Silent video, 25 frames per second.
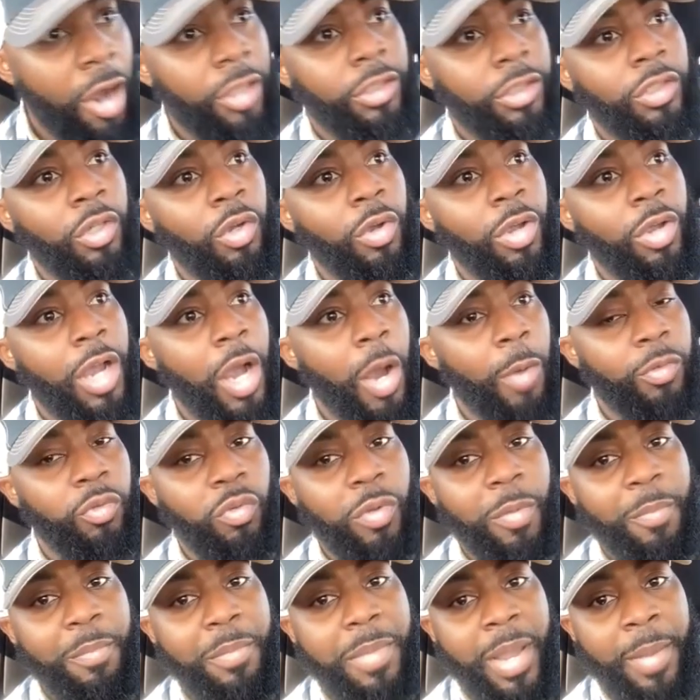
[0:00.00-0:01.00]
also
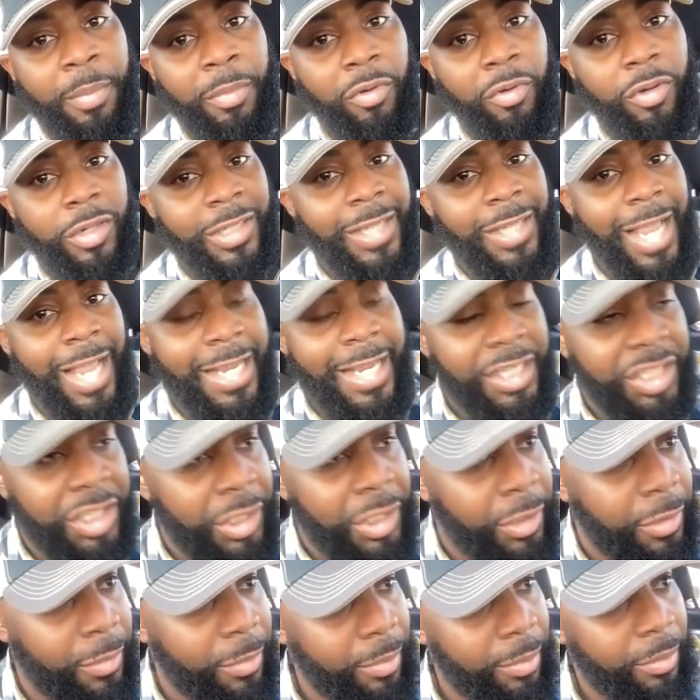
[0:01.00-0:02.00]
helps with
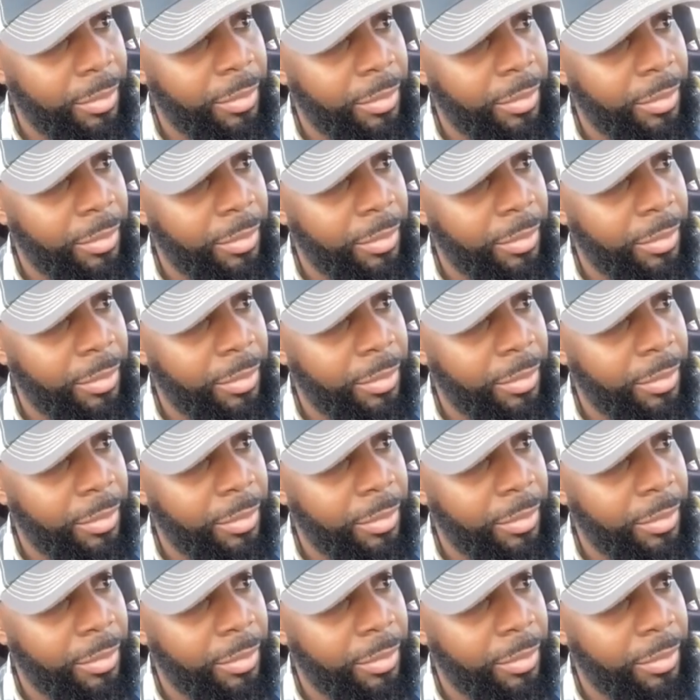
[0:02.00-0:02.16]
memorization.